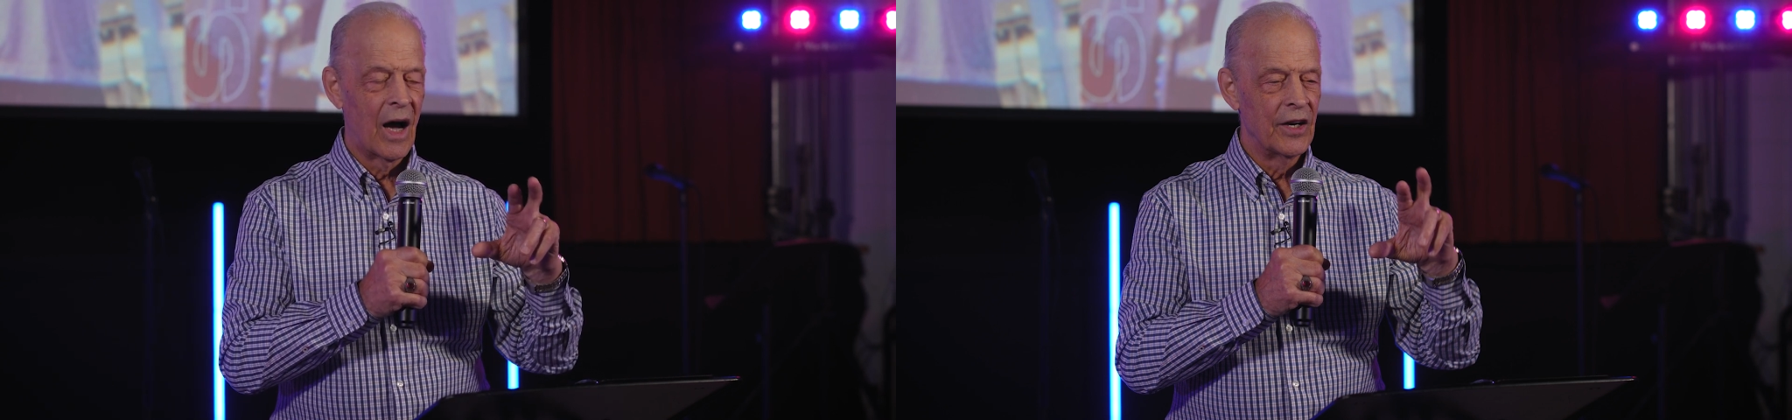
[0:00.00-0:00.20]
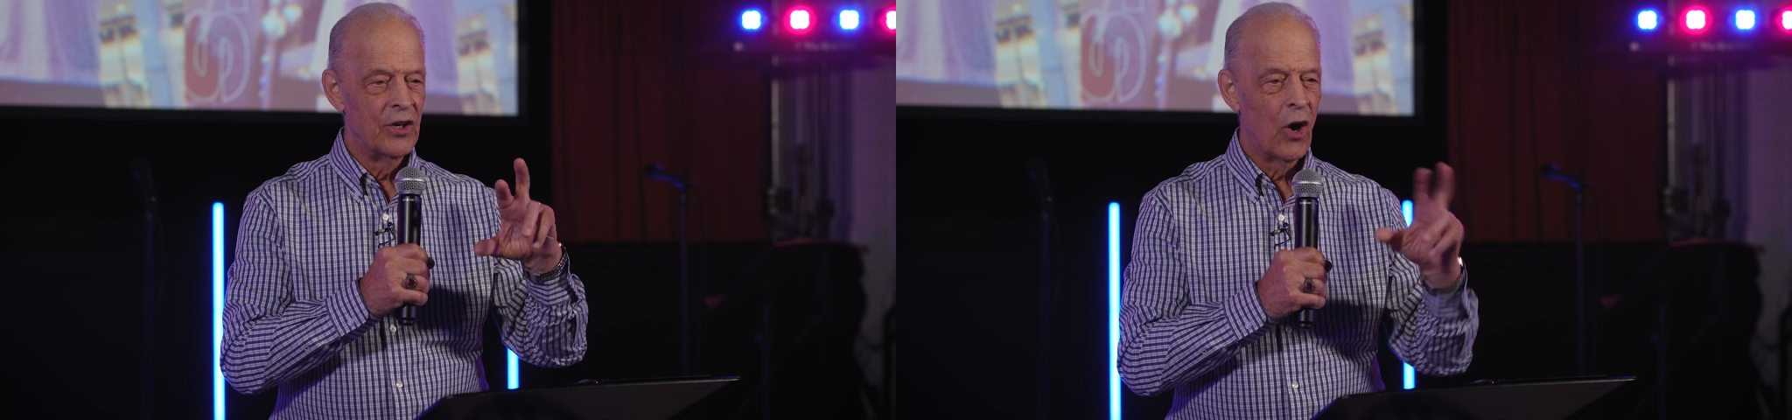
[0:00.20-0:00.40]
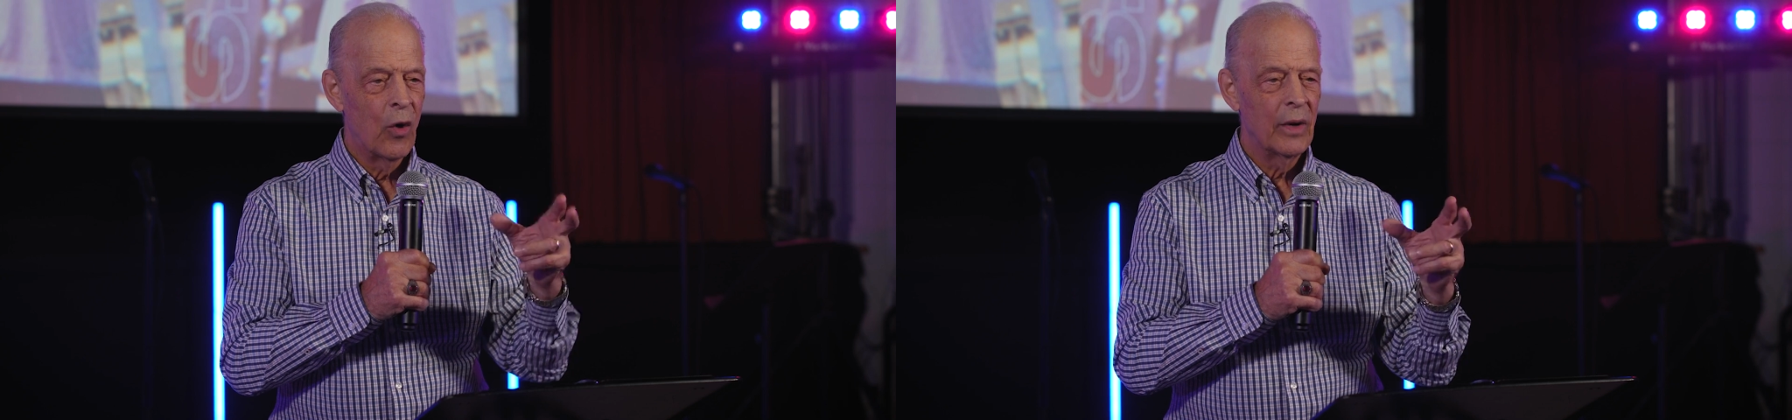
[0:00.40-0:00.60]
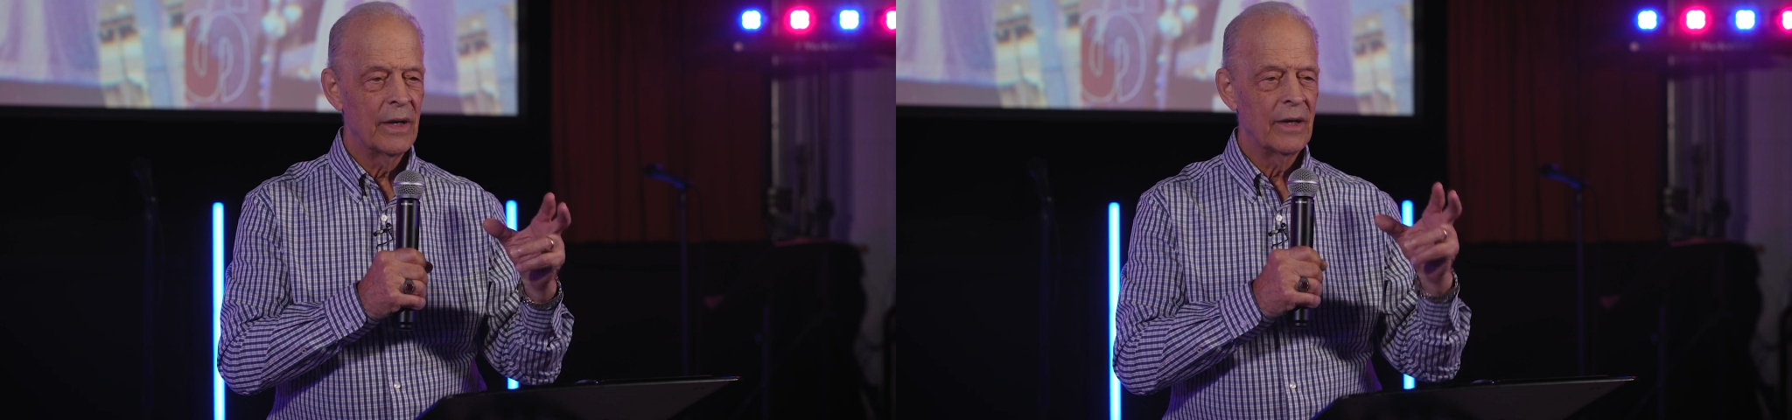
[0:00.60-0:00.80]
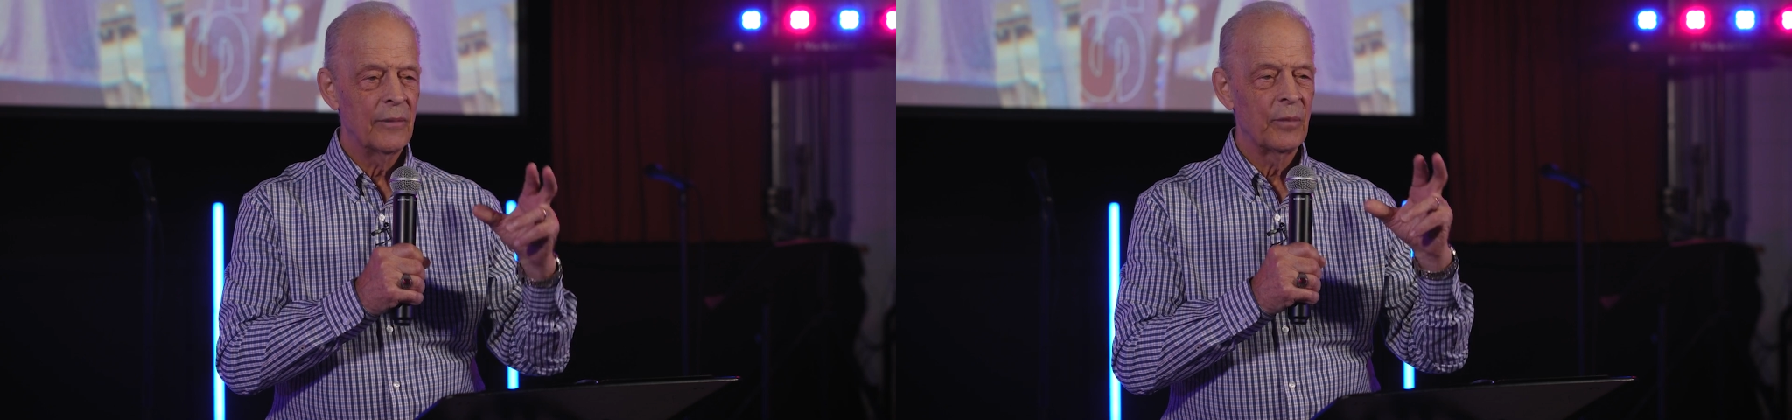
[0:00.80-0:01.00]
a
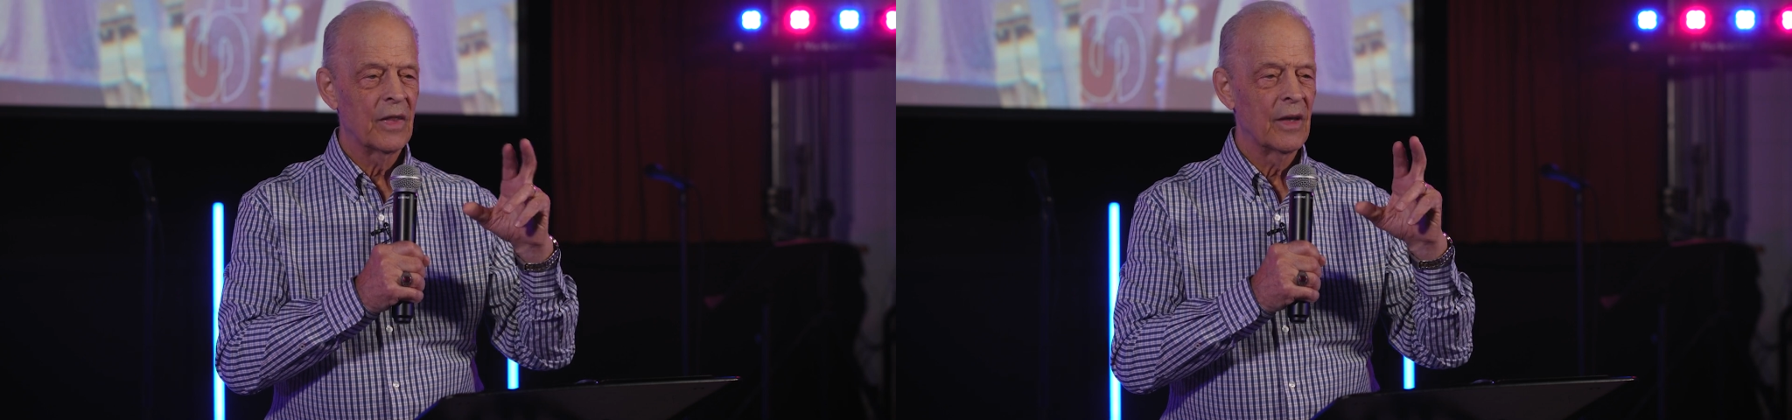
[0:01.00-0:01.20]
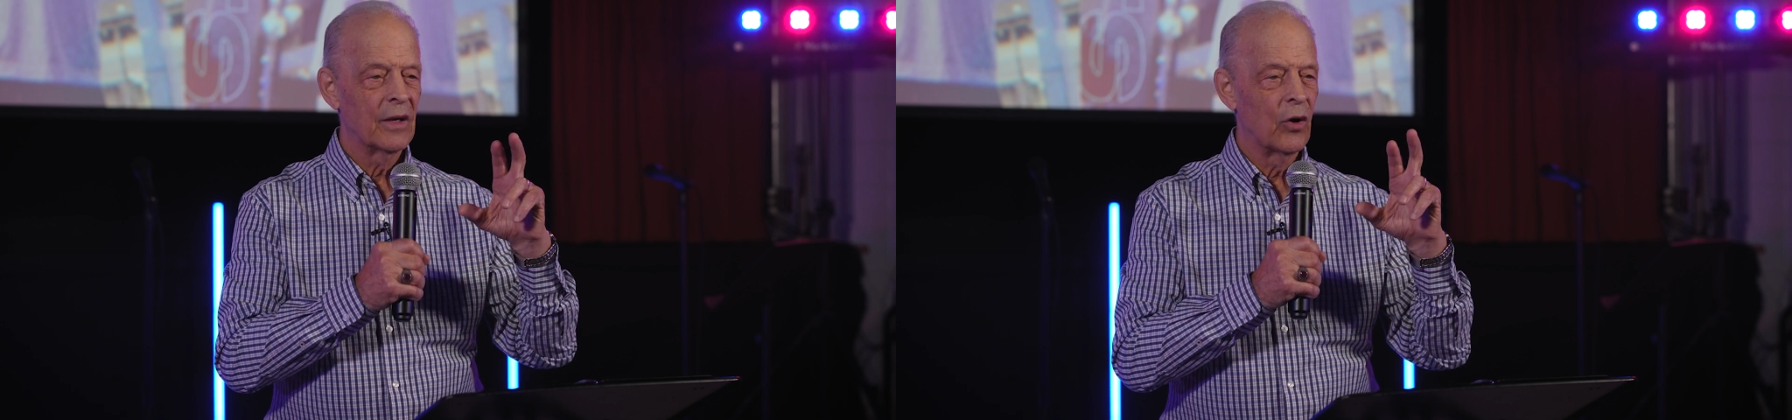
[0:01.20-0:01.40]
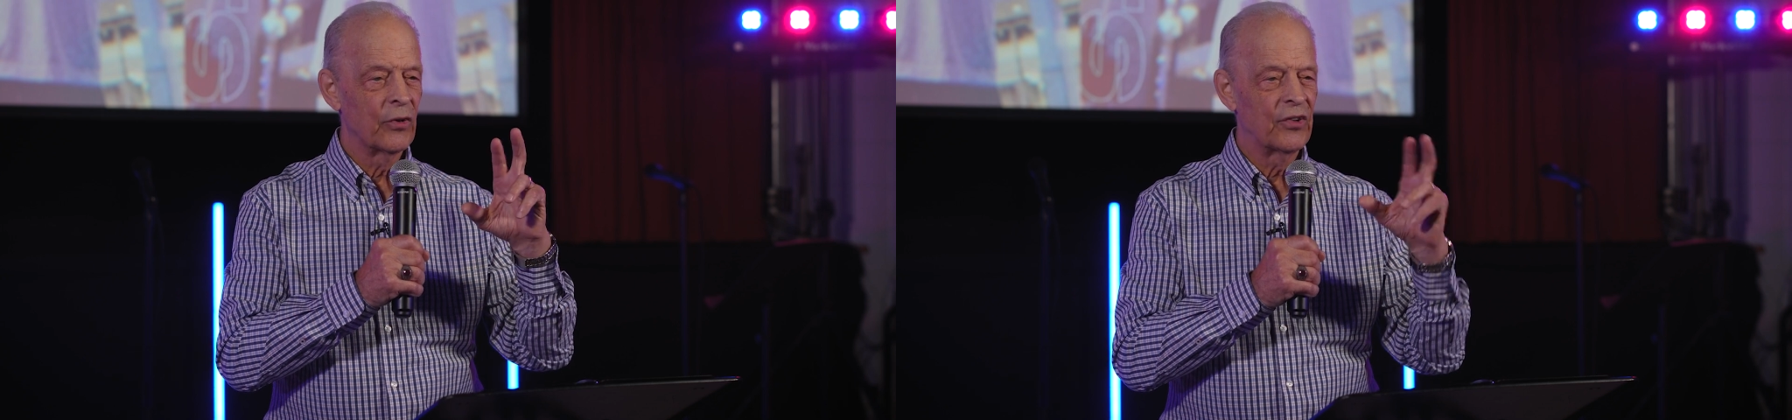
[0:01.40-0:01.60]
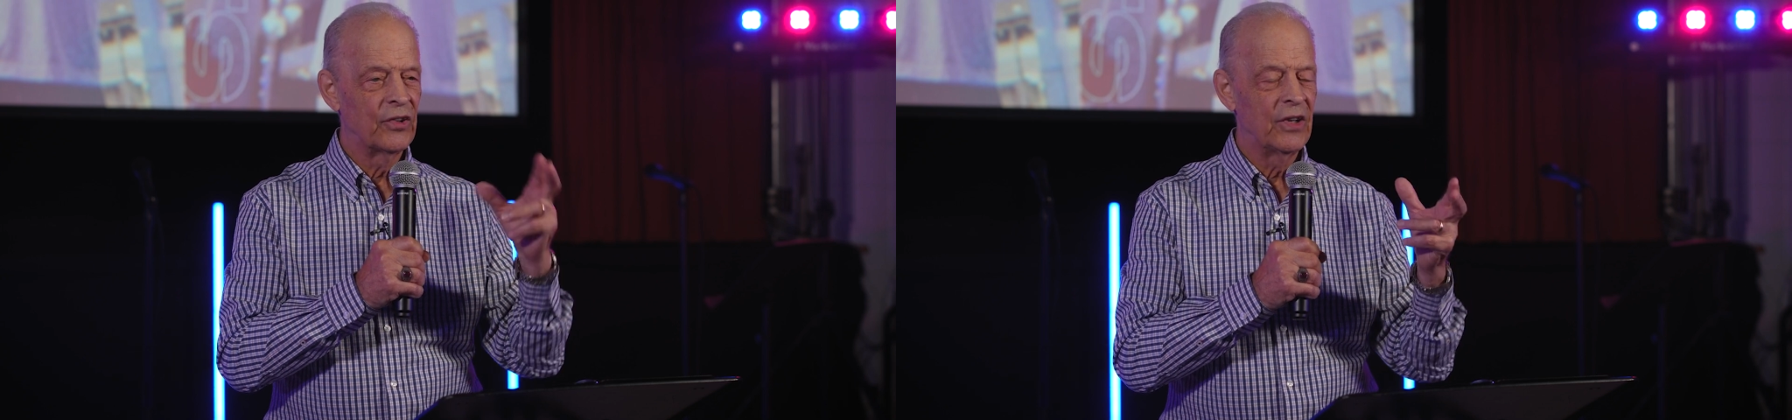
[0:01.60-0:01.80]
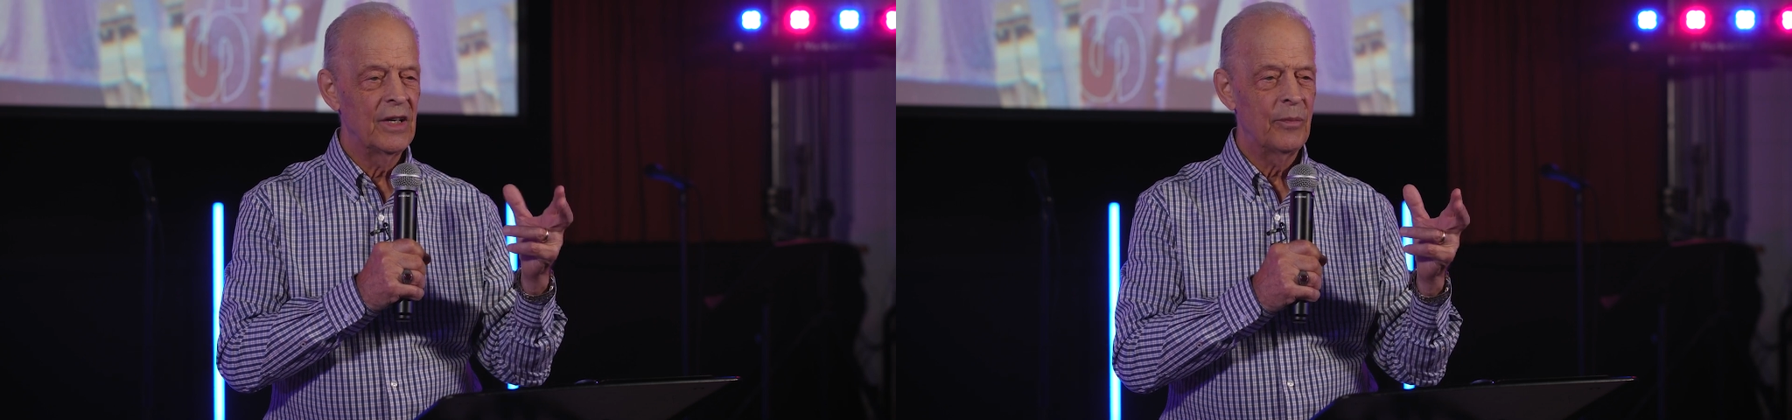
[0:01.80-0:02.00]
knowing that goes
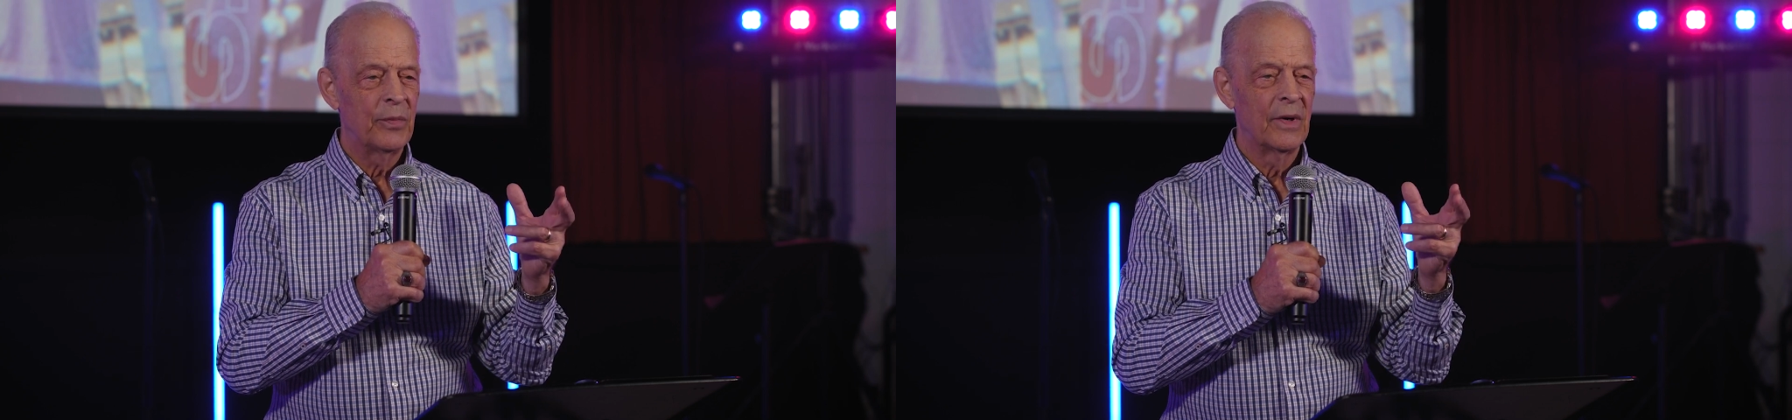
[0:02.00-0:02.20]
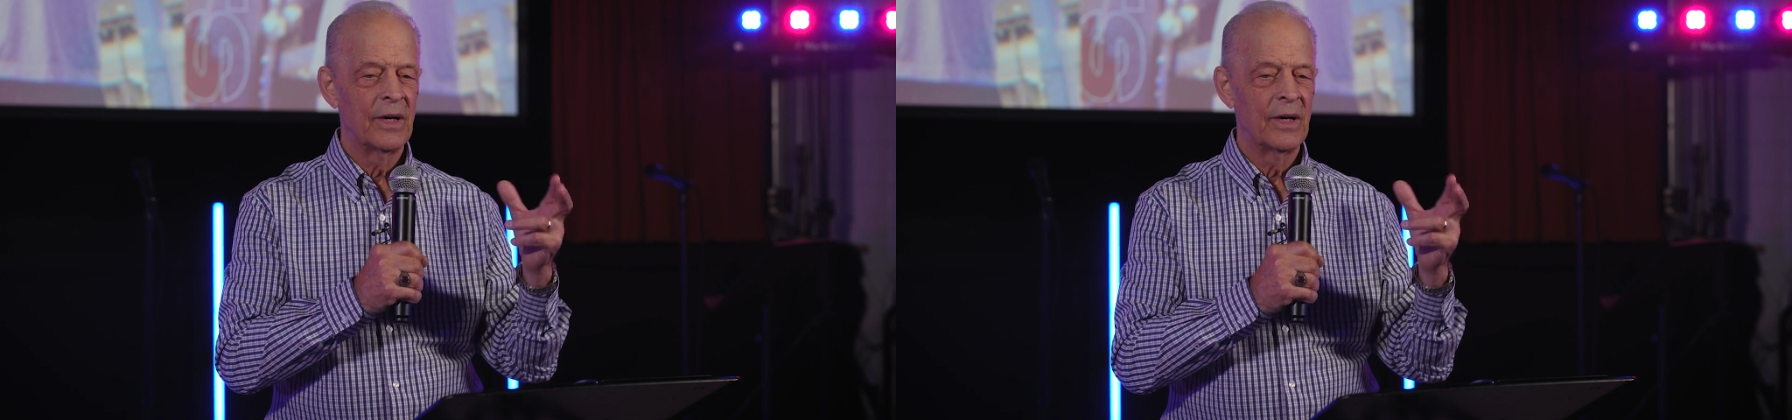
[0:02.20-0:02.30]
deep